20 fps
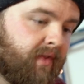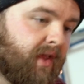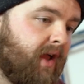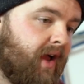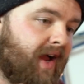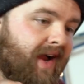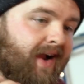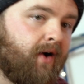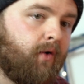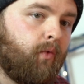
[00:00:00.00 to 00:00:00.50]

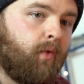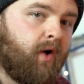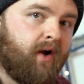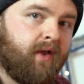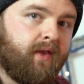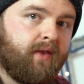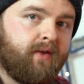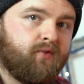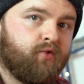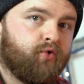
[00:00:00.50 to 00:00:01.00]
how I
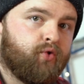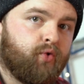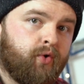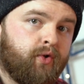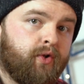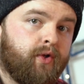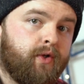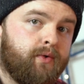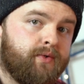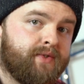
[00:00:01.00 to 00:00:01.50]

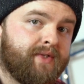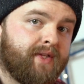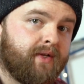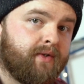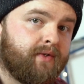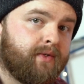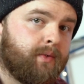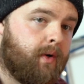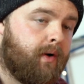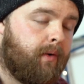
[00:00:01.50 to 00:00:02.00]
enjoyed using
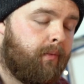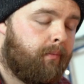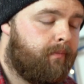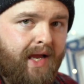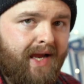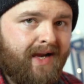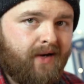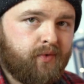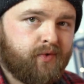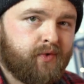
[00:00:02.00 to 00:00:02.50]
it as well.
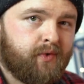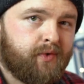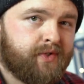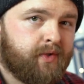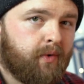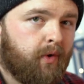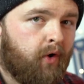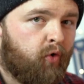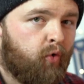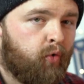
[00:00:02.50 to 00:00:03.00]
I was
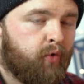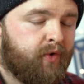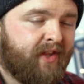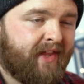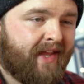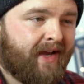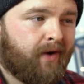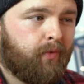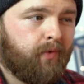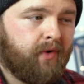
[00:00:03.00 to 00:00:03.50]
also holding
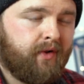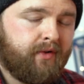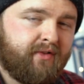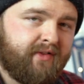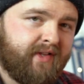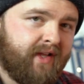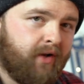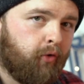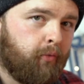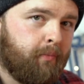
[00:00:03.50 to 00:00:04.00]
out a
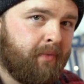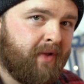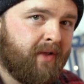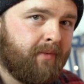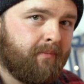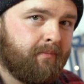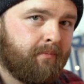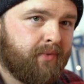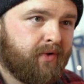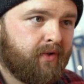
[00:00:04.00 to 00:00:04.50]
little bit
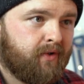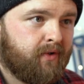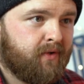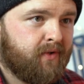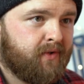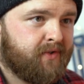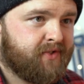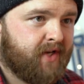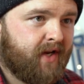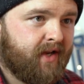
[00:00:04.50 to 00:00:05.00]

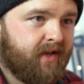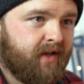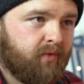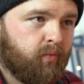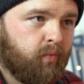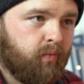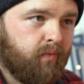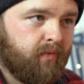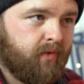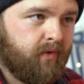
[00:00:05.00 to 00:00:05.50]
because I
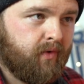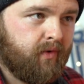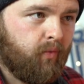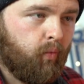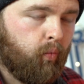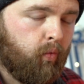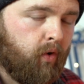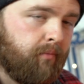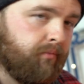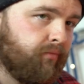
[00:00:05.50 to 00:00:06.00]
had
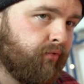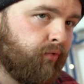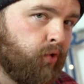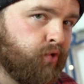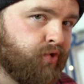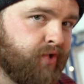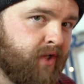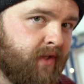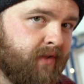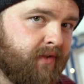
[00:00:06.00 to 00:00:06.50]
one
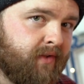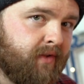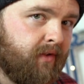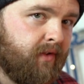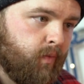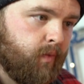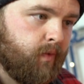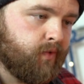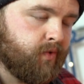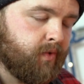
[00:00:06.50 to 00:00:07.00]
project
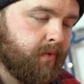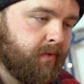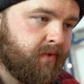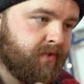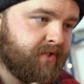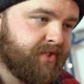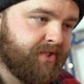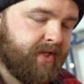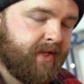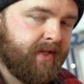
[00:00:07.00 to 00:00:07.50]
which
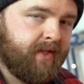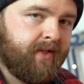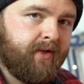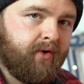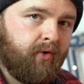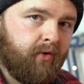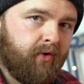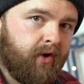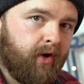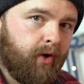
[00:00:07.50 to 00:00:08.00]
was slightly
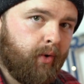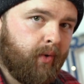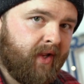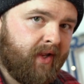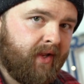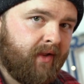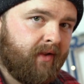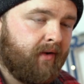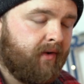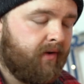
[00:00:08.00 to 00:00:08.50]

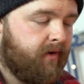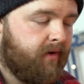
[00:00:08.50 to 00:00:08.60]
ongoing,